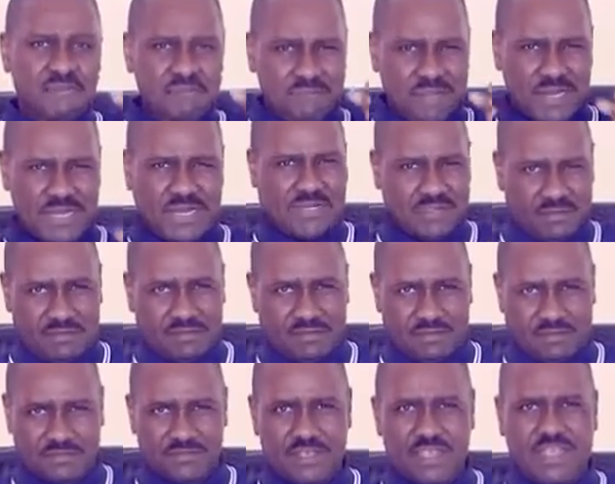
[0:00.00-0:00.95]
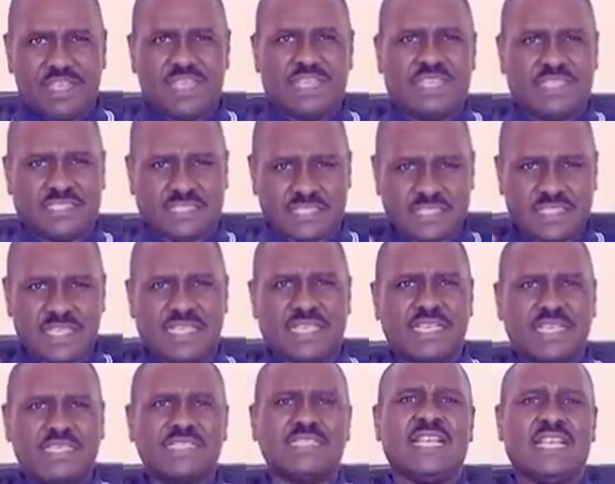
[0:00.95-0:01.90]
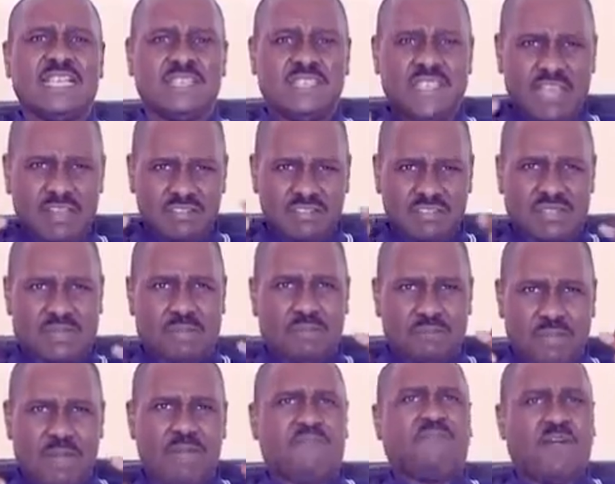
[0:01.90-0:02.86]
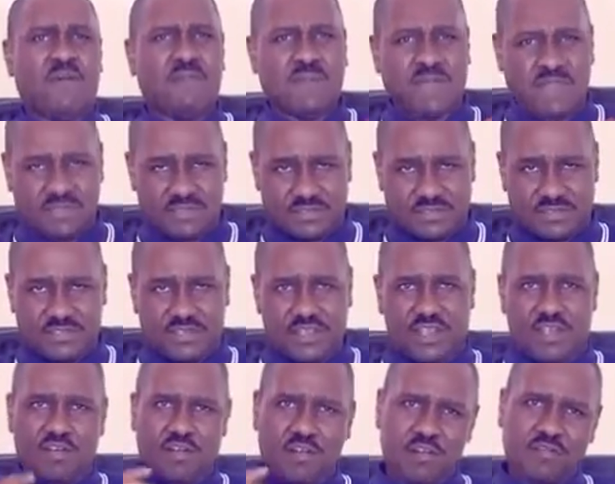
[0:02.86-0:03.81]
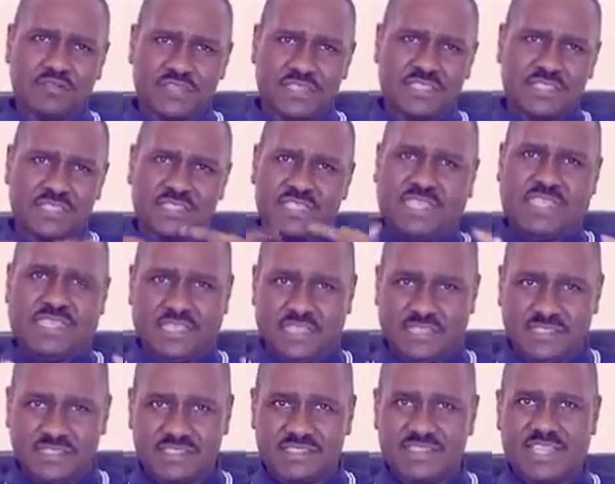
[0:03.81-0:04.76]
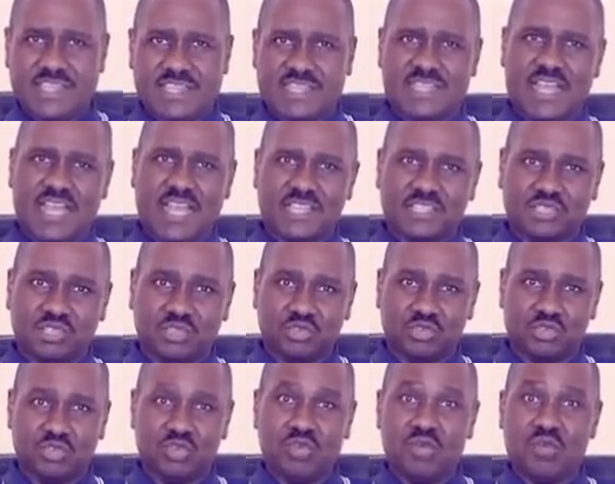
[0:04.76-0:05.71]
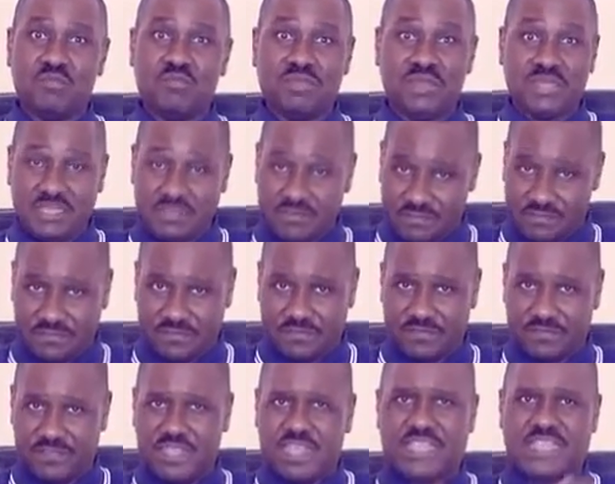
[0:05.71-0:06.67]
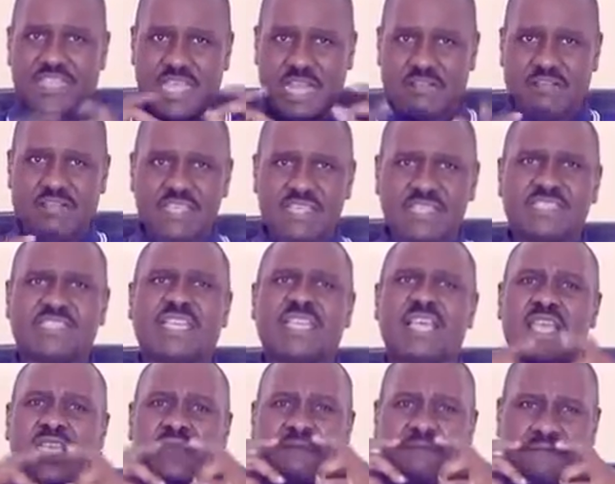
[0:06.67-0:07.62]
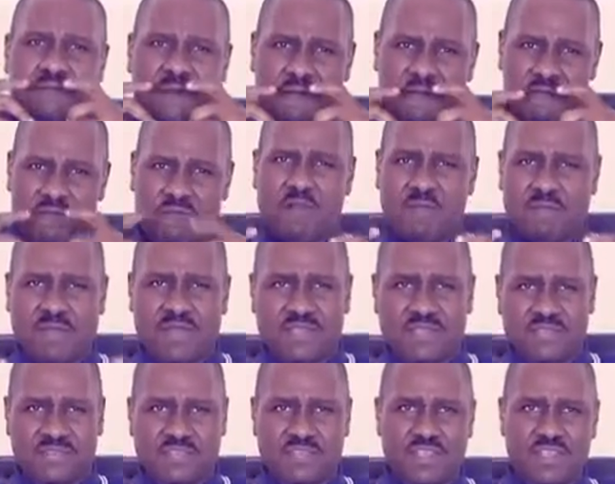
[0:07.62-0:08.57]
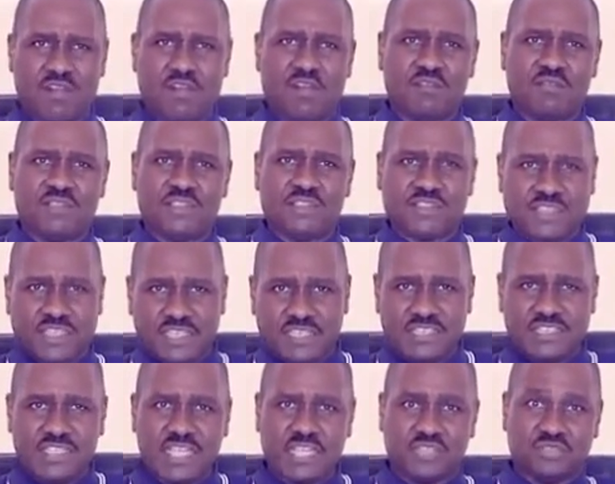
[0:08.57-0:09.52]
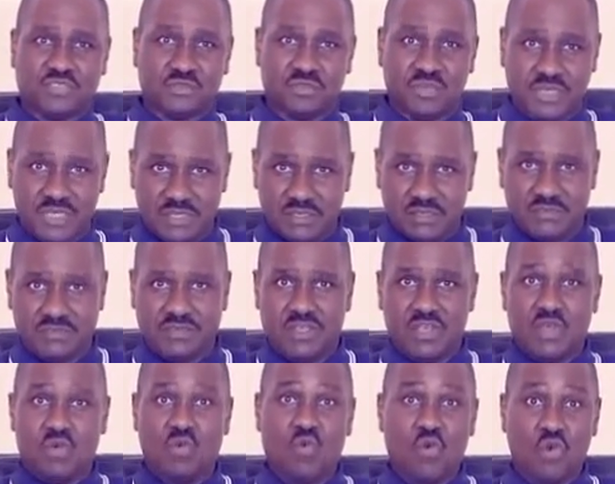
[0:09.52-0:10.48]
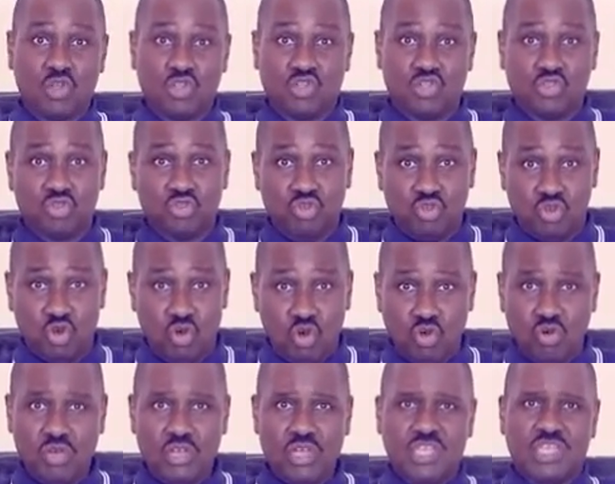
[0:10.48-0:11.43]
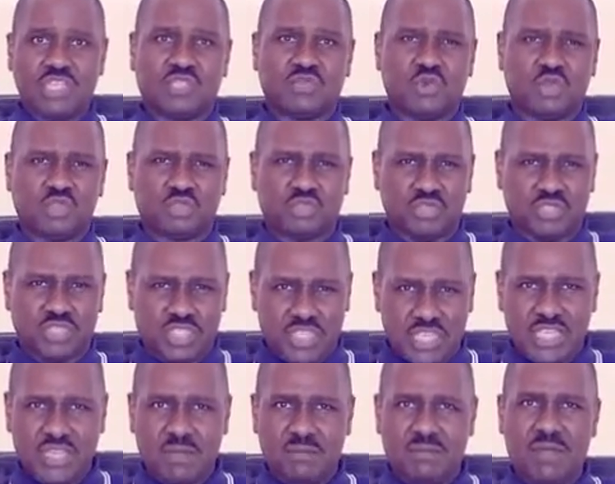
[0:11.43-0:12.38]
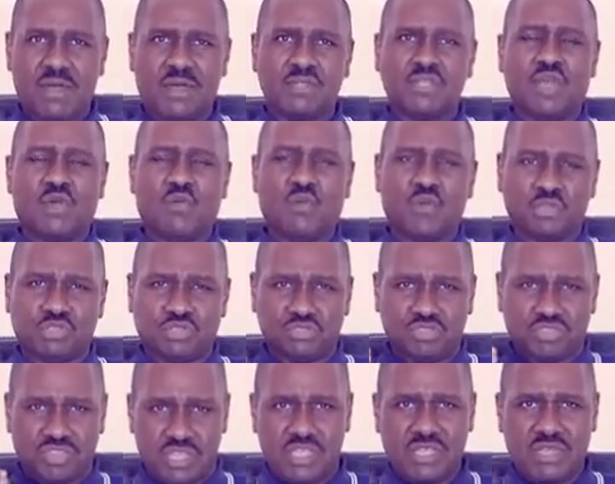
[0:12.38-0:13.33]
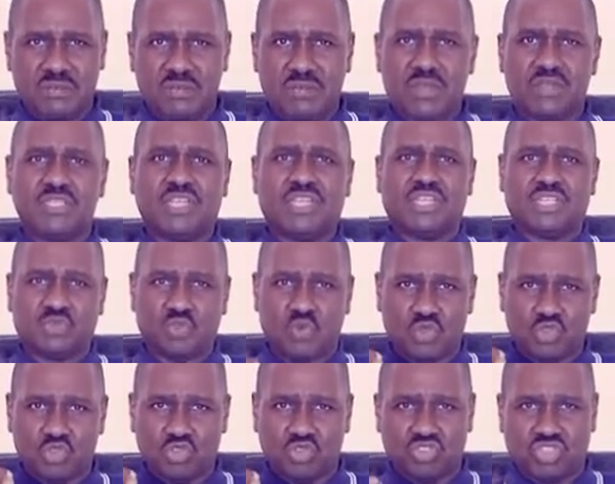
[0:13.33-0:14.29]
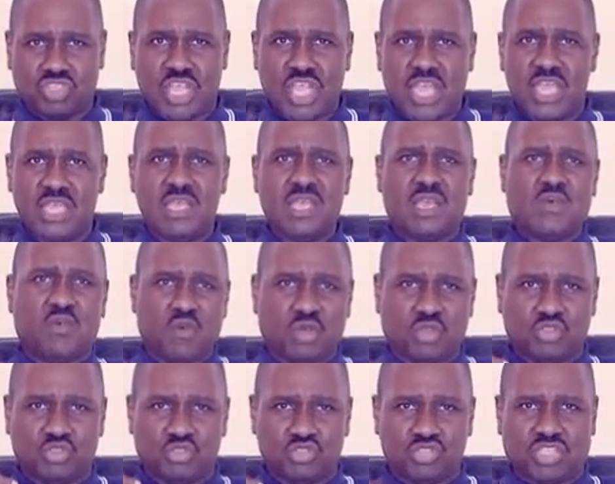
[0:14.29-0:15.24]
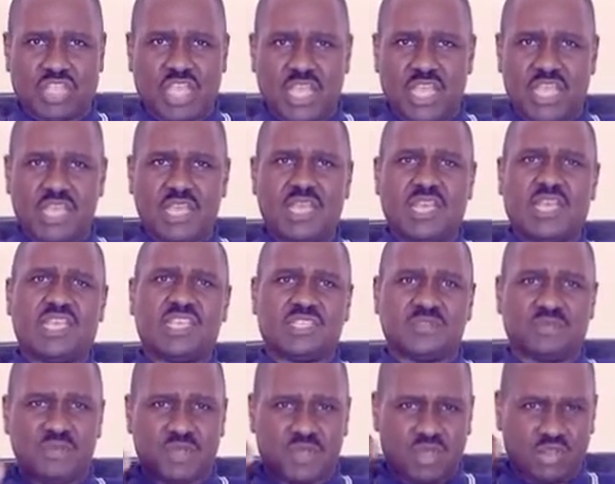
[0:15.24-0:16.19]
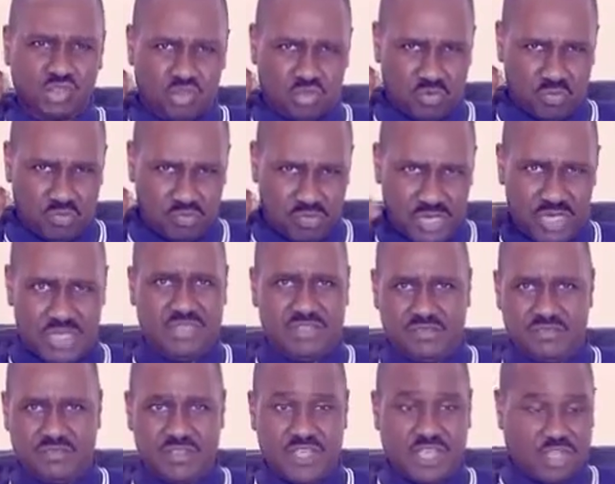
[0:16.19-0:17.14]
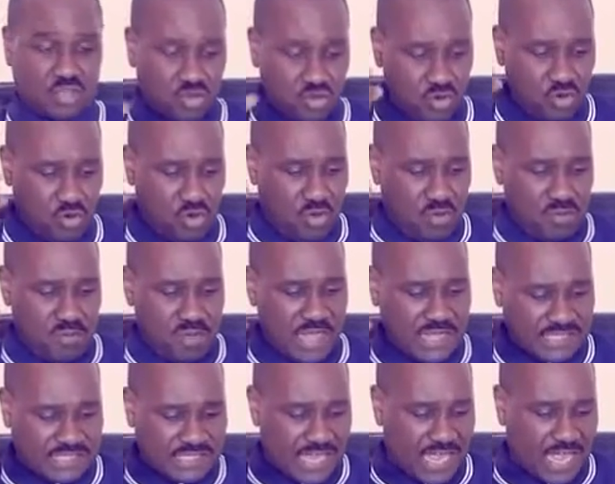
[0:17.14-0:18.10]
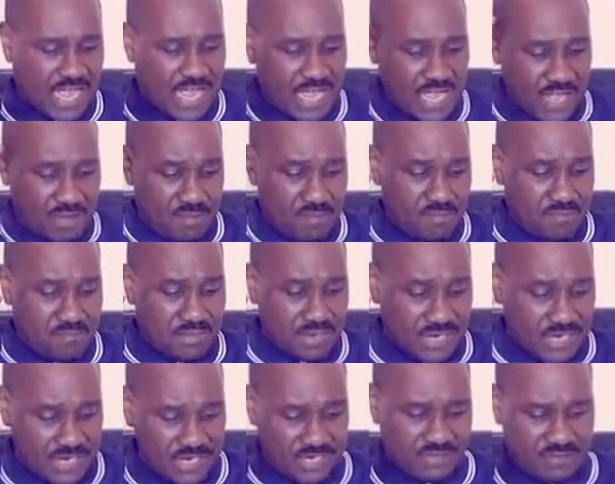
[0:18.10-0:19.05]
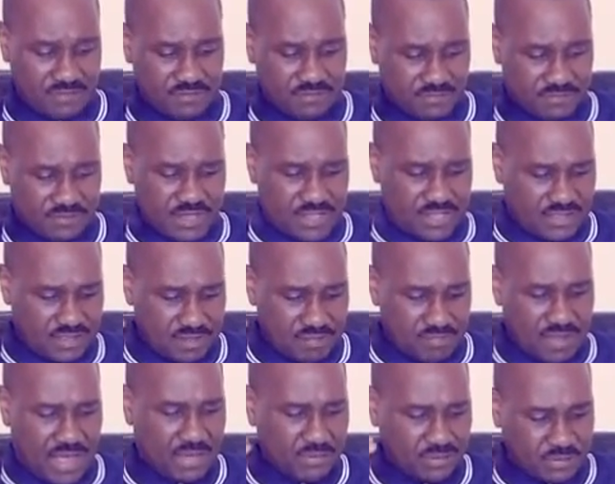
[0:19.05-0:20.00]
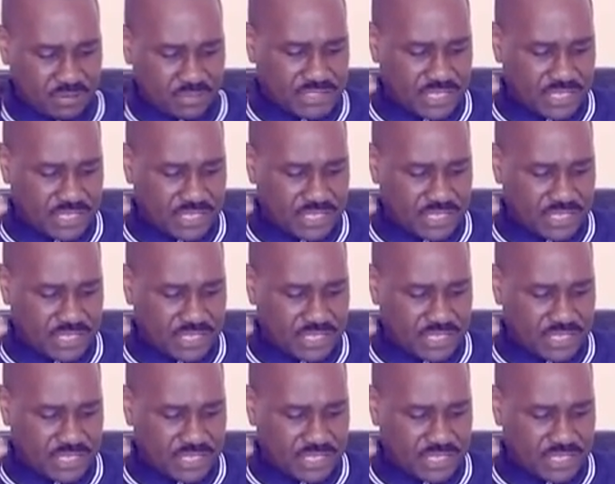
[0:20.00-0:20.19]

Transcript: believe. He says there is a performance of the things that you believe. There is a performance of the things that you believe. What you know is what you think about. What you think about is what you say. What you say is because you believe. You better believe. The Bible